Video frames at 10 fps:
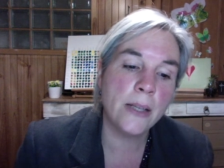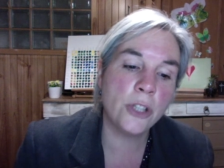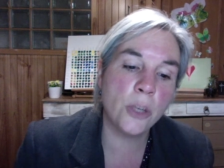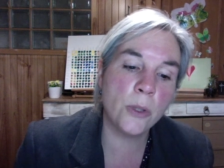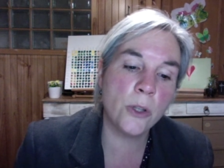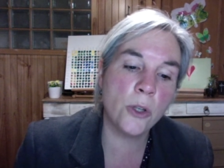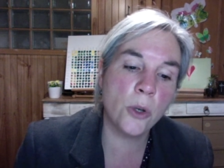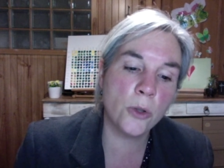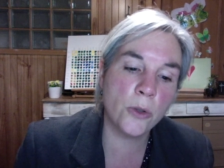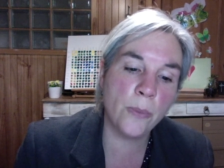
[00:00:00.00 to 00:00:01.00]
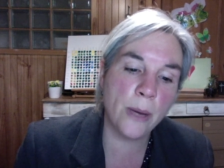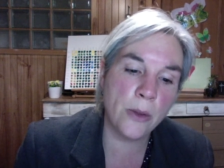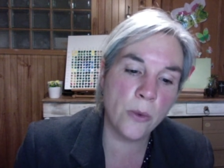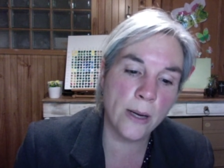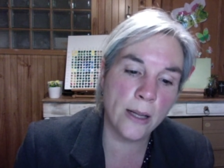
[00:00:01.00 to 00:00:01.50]
She was the daughter of
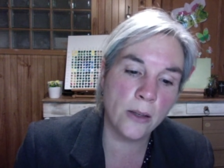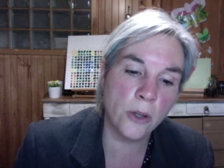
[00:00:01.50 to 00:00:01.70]
Bethuel,